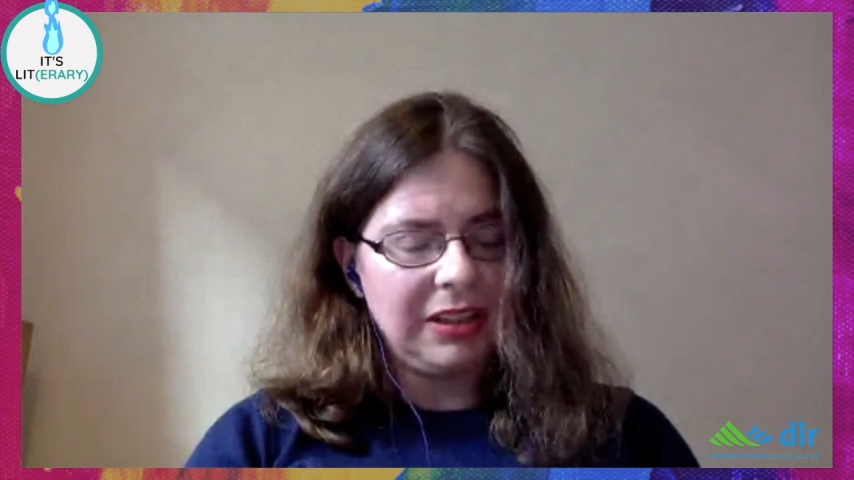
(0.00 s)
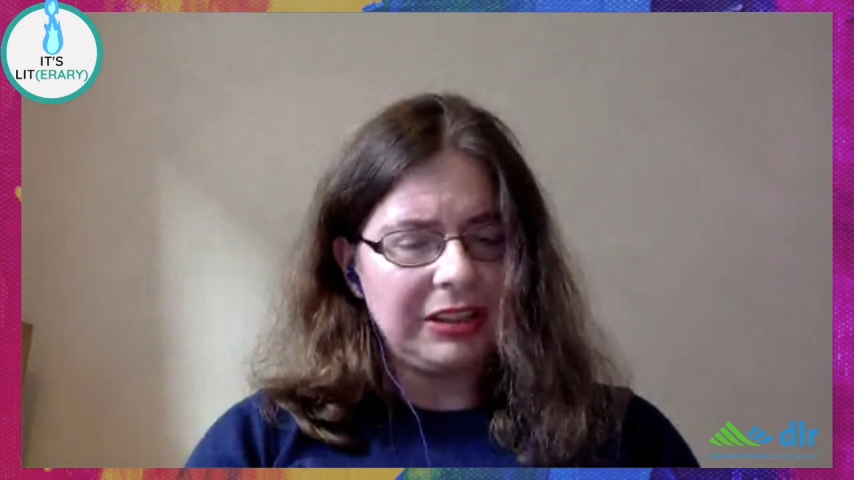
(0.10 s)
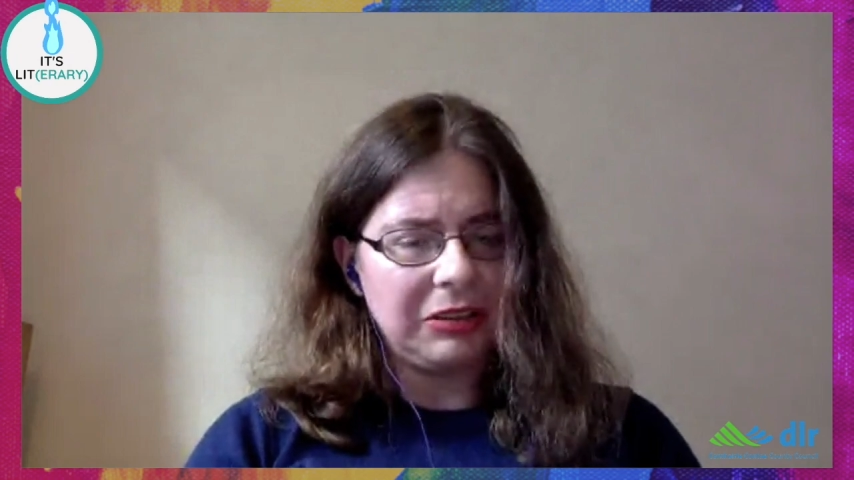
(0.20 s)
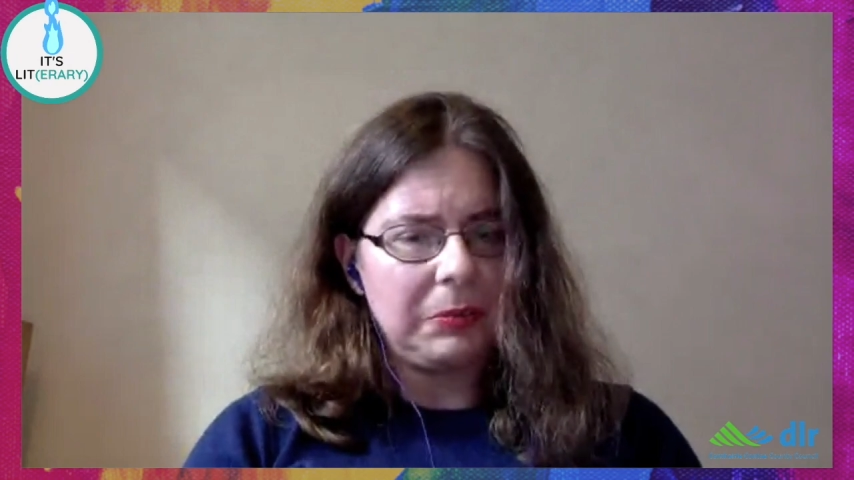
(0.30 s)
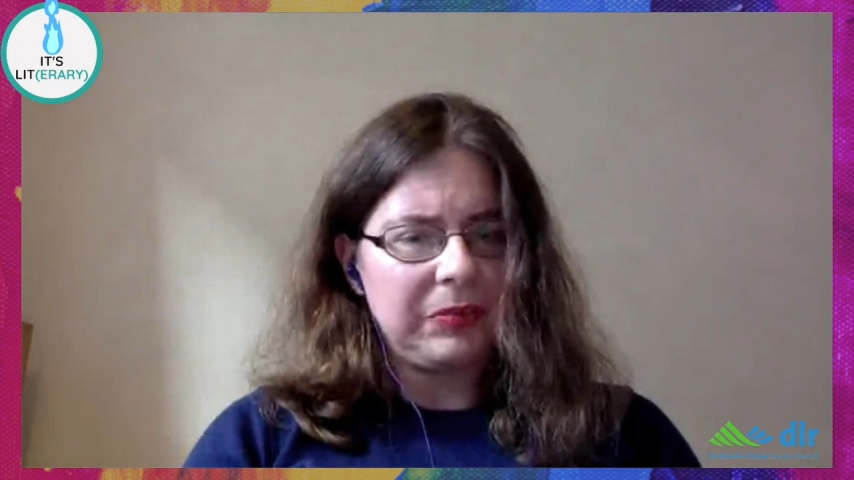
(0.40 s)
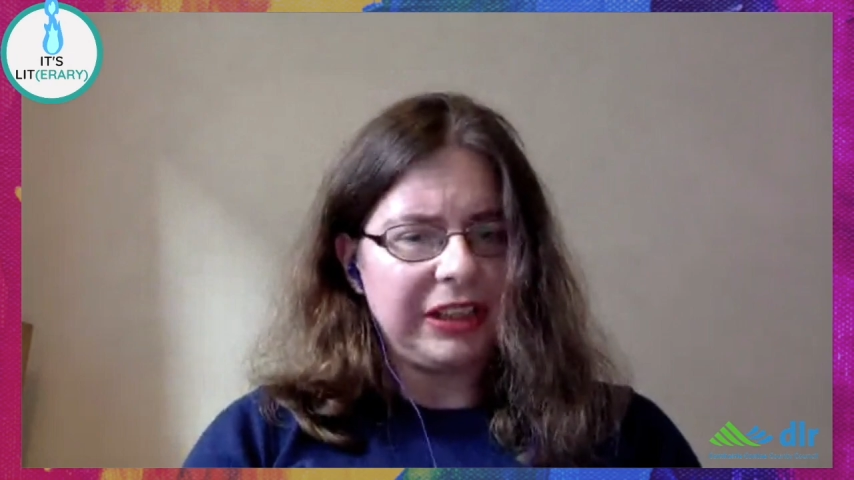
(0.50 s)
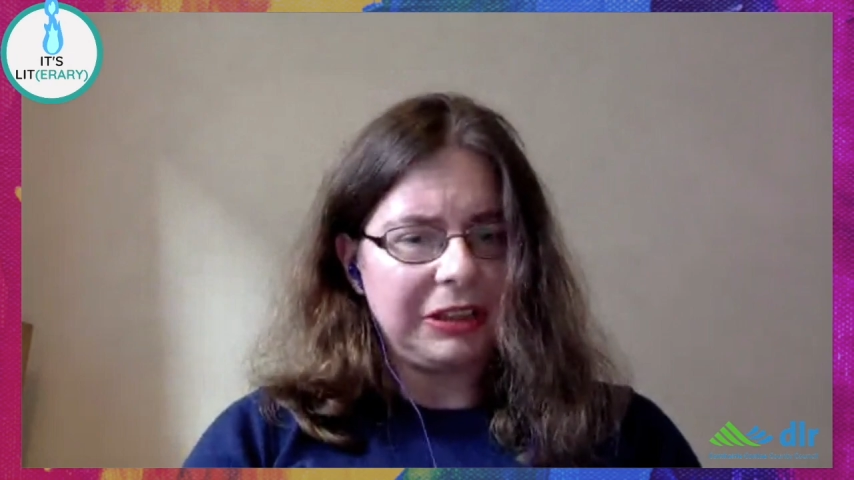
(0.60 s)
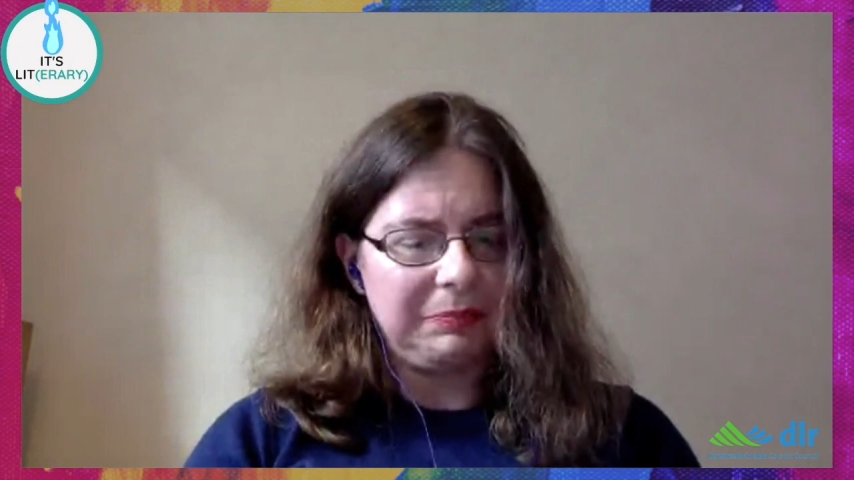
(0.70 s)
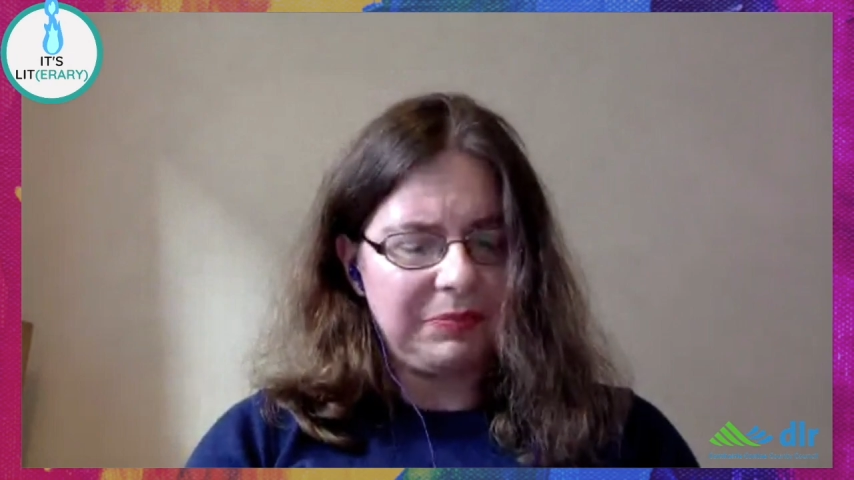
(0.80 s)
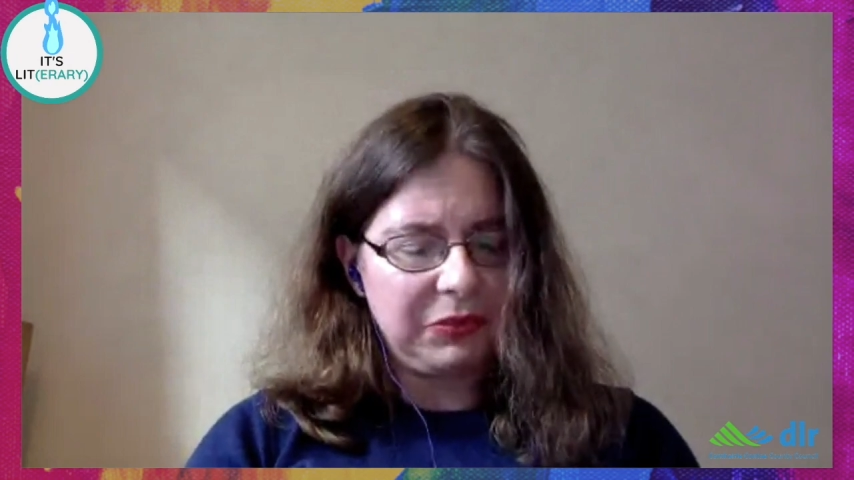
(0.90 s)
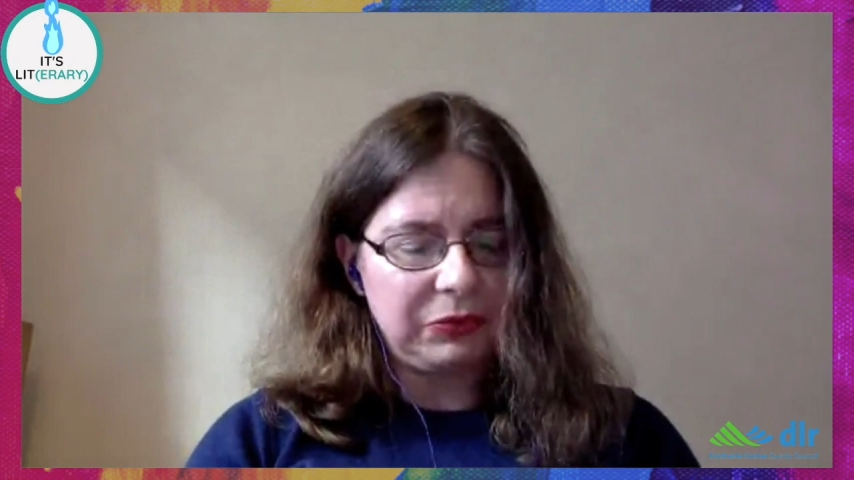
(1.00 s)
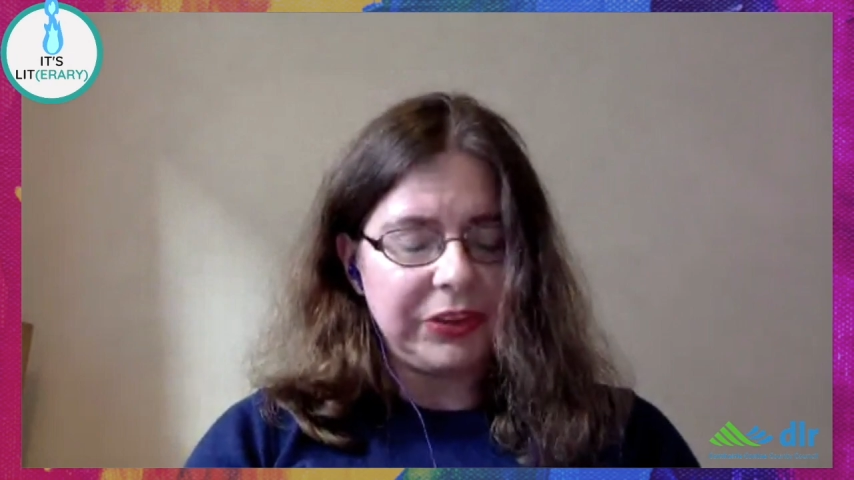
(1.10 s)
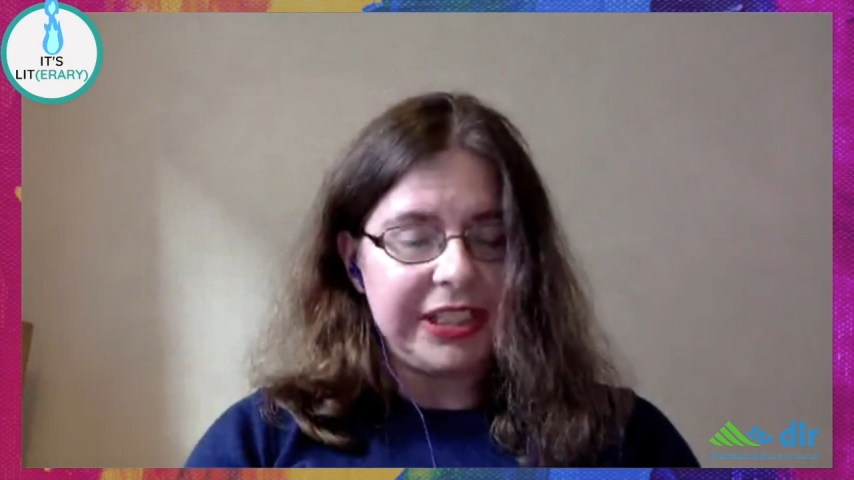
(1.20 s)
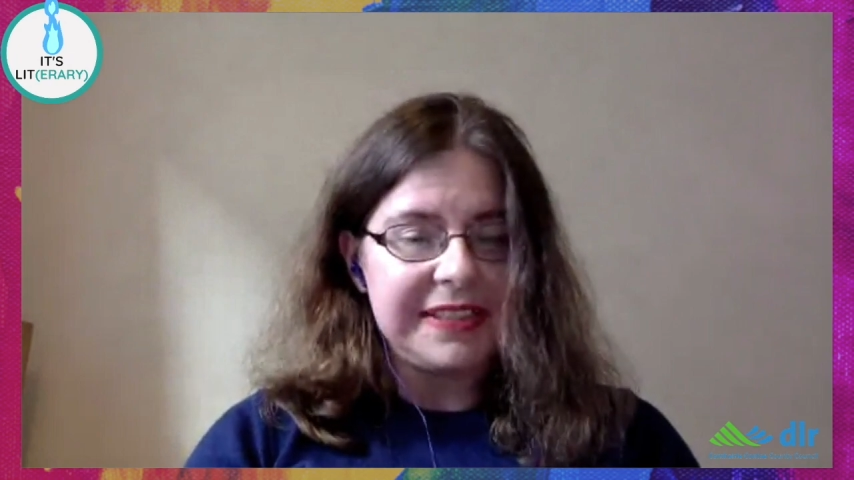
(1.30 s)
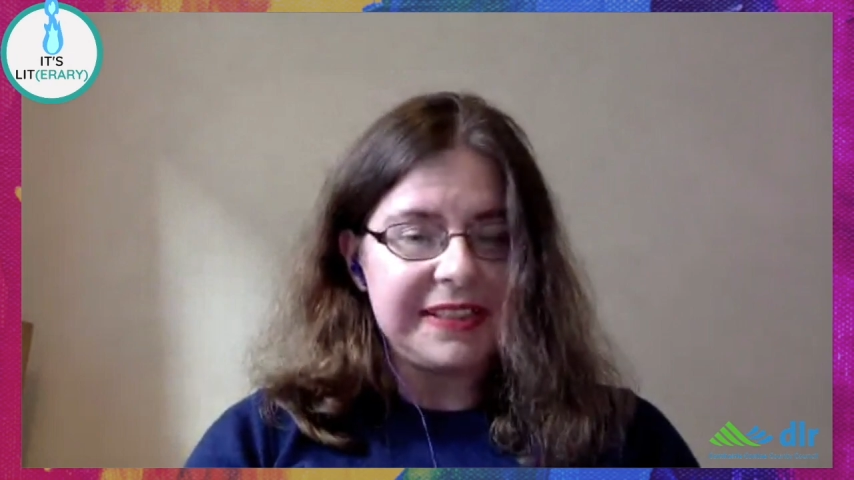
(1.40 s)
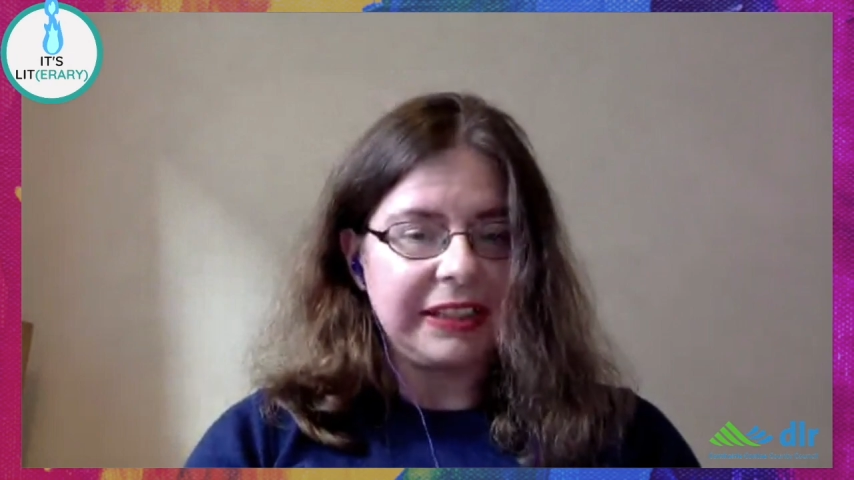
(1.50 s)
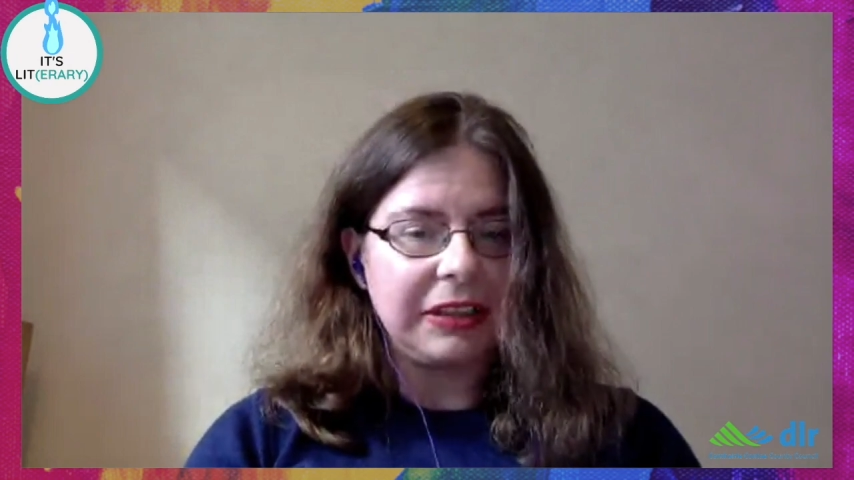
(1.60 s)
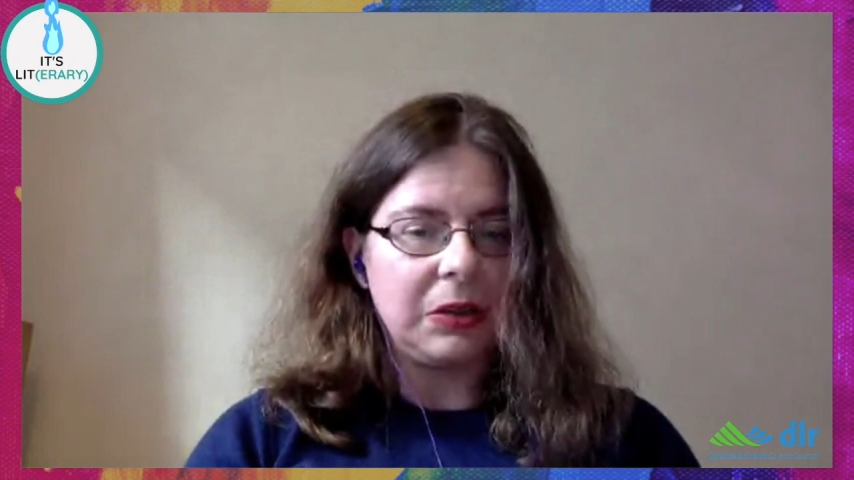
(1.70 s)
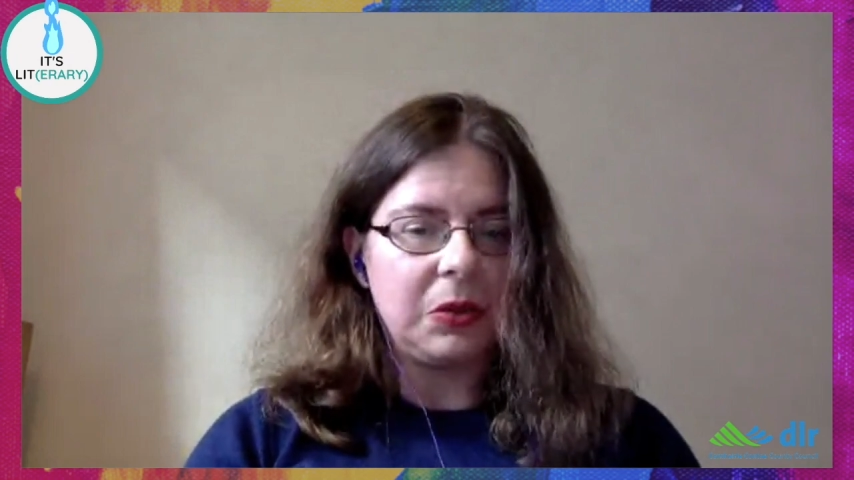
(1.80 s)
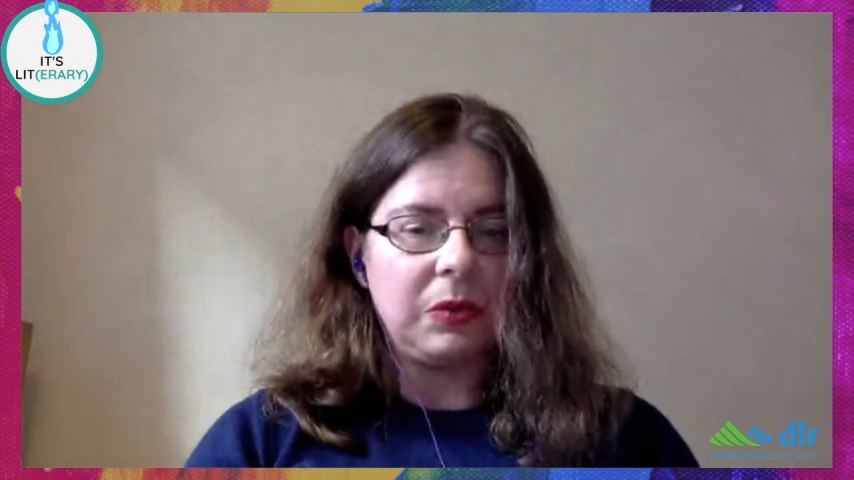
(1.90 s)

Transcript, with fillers: You're up there, freezing and alone,